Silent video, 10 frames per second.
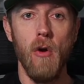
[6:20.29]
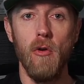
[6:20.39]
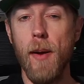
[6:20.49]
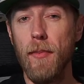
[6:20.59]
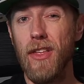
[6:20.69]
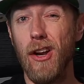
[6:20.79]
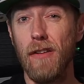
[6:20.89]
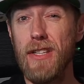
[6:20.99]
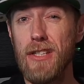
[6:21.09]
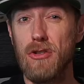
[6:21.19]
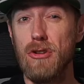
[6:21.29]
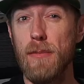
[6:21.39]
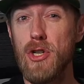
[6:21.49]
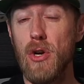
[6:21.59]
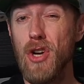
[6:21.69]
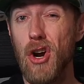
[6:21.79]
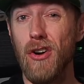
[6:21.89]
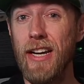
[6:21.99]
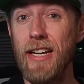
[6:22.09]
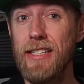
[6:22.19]
Remember that all of these extreme shows
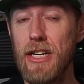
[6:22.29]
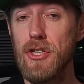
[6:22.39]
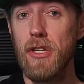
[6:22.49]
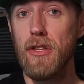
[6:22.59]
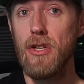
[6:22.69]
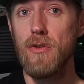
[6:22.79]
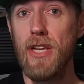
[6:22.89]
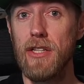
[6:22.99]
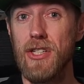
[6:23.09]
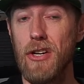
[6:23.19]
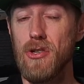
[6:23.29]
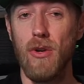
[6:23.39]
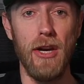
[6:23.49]
are in addition to the USAC schedule,